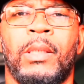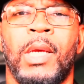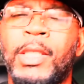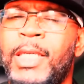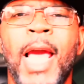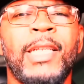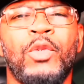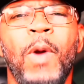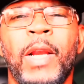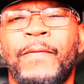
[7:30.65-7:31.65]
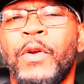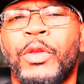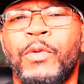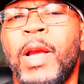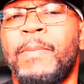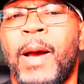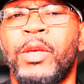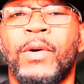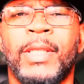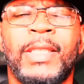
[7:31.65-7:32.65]
She has the right to feel threatened by
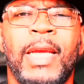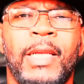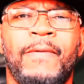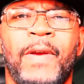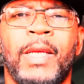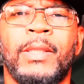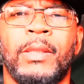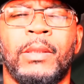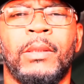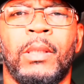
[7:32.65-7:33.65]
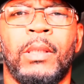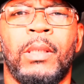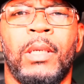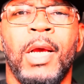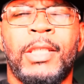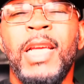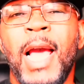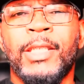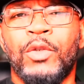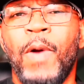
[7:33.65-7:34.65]
your continued advances. She
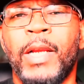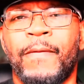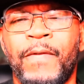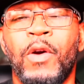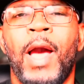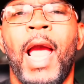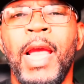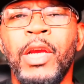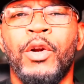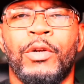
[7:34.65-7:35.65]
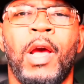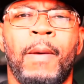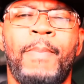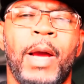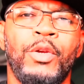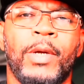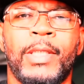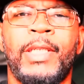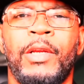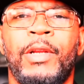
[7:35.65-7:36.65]
has the right to feel angered by your
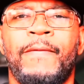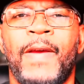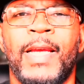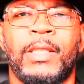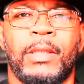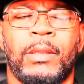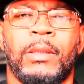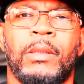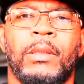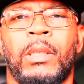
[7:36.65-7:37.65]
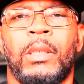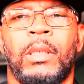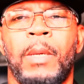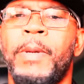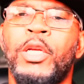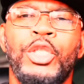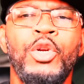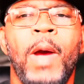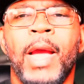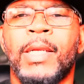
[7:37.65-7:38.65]
continued advances. Because
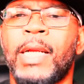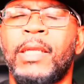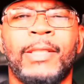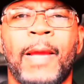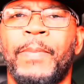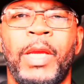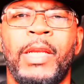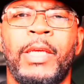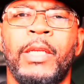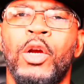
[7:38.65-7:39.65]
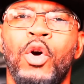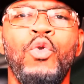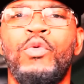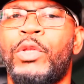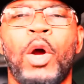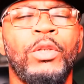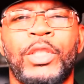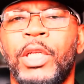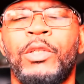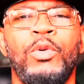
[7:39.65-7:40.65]
you act like the type of idiot who,
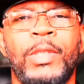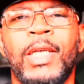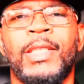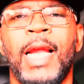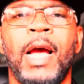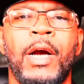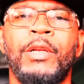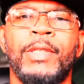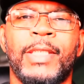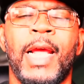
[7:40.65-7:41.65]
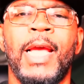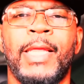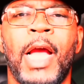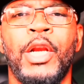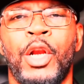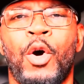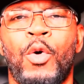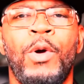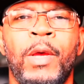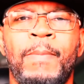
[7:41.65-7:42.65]
who does not understand that
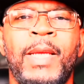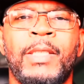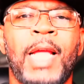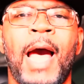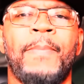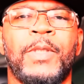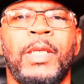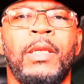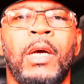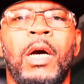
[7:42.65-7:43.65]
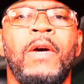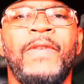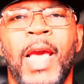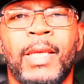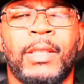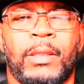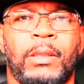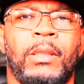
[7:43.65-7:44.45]
no means the opposite of yes.